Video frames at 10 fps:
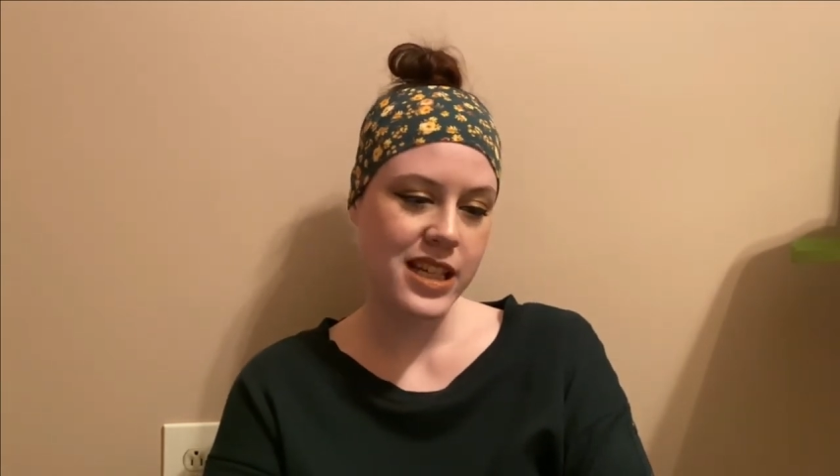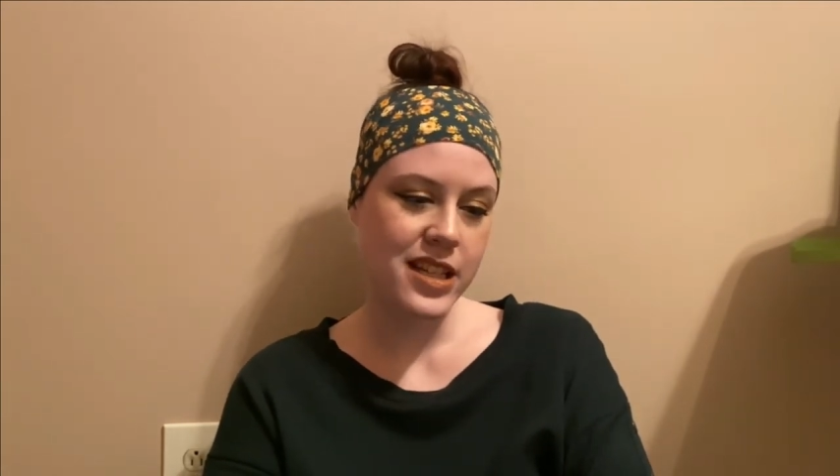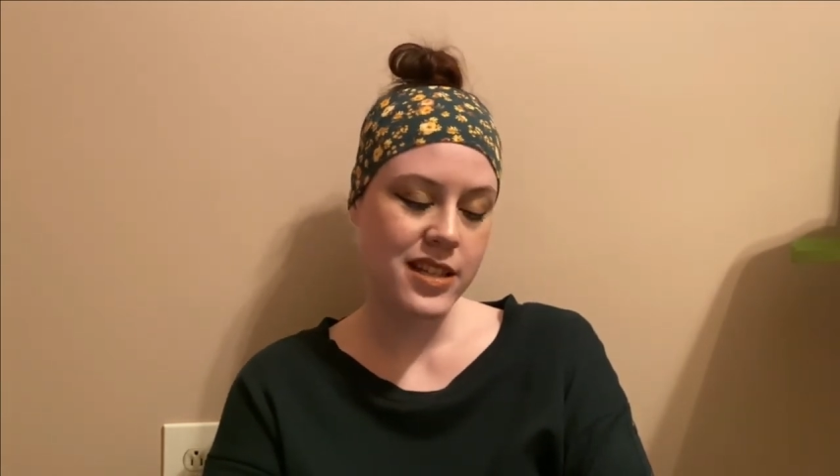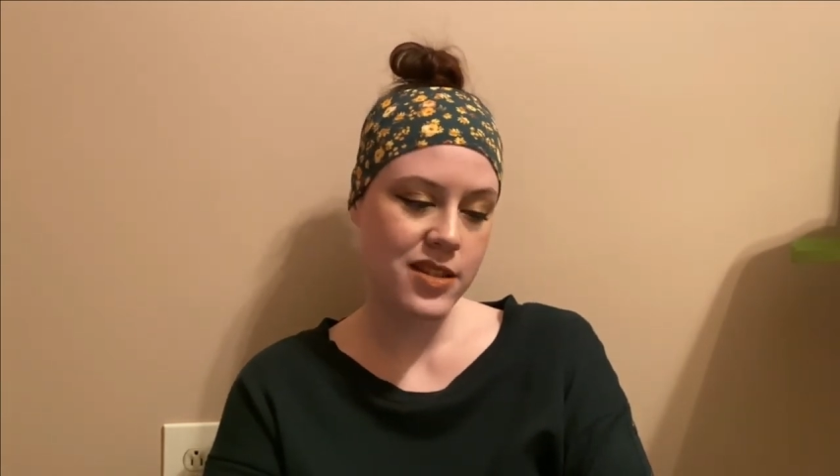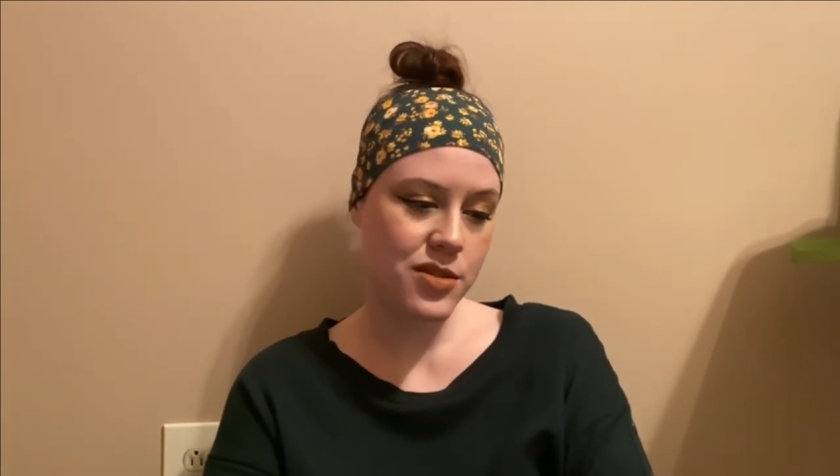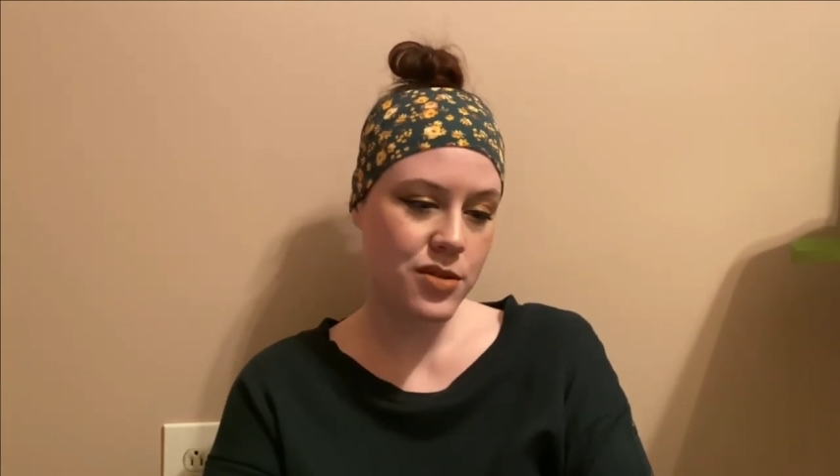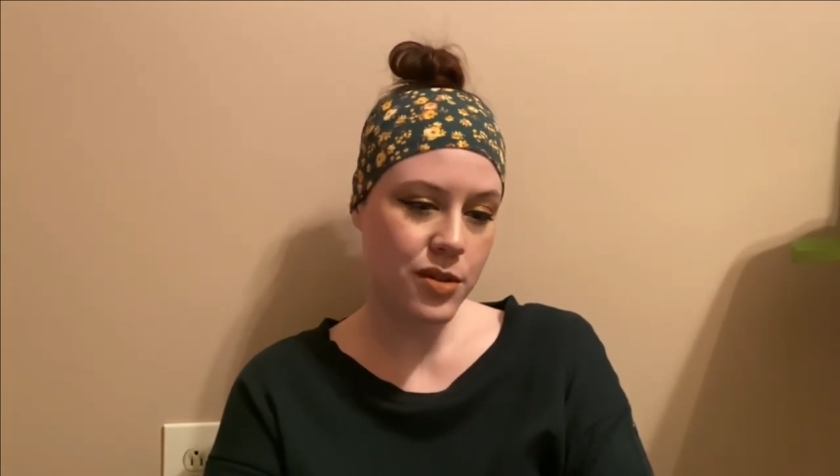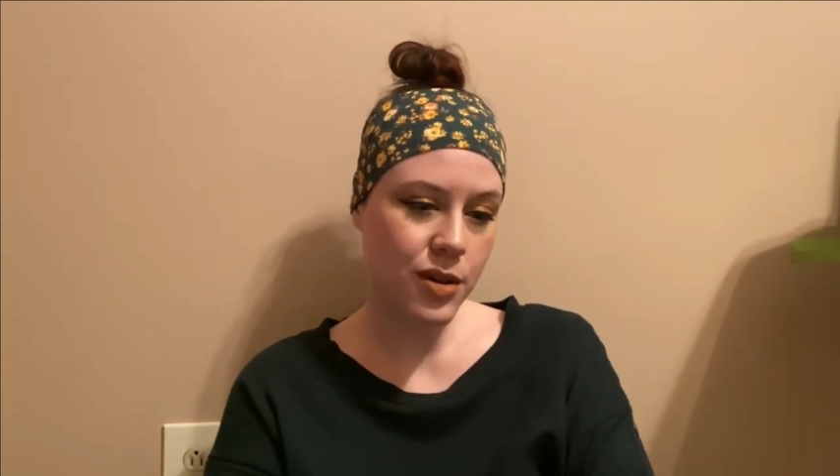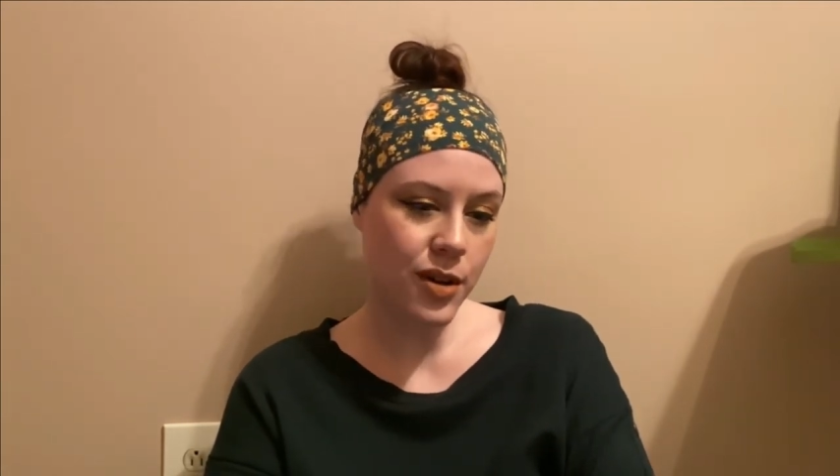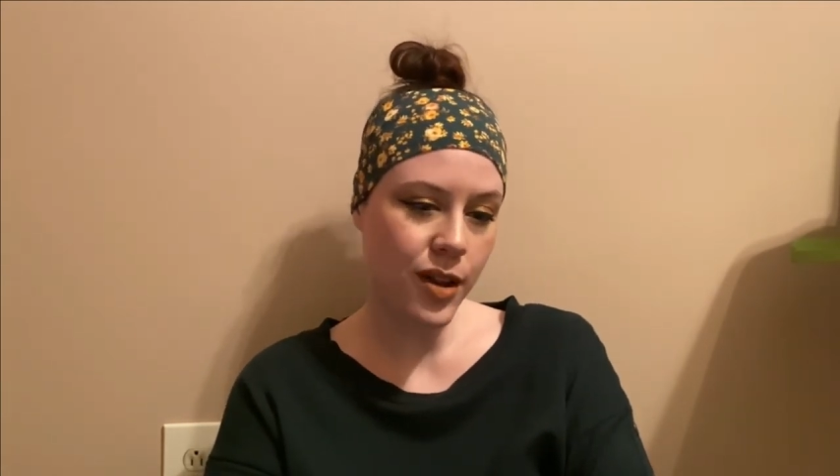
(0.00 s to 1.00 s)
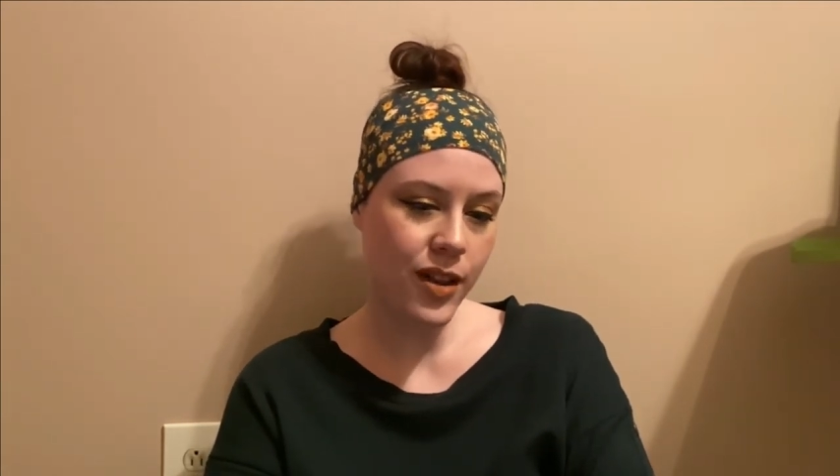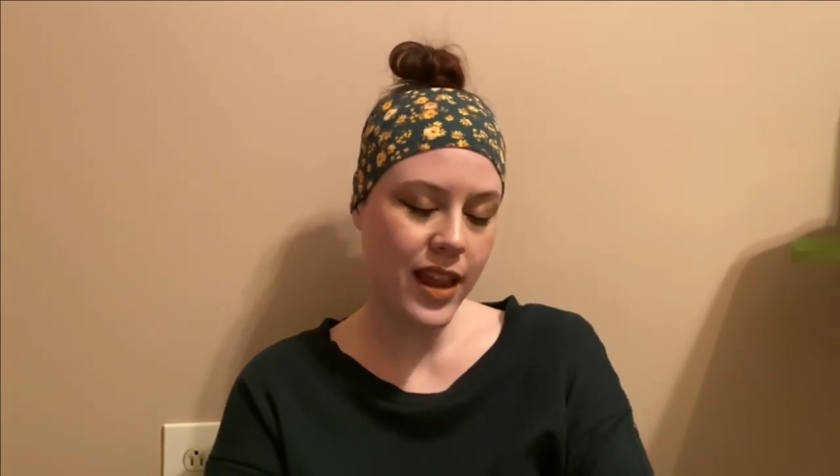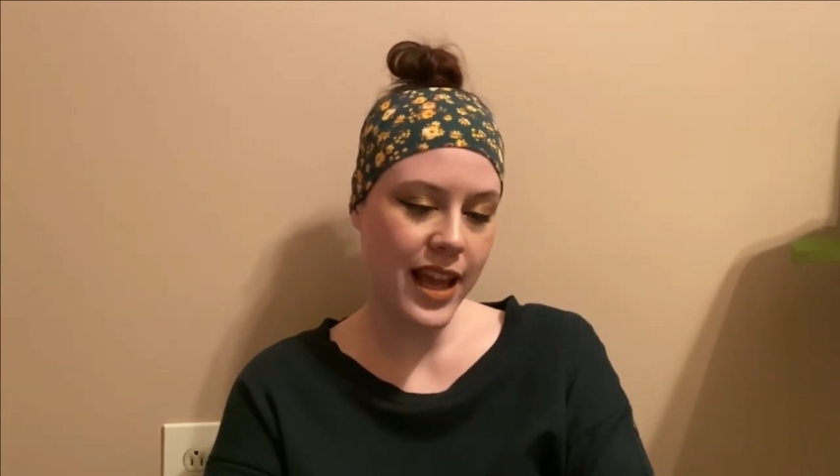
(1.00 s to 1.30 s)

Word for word: this girl,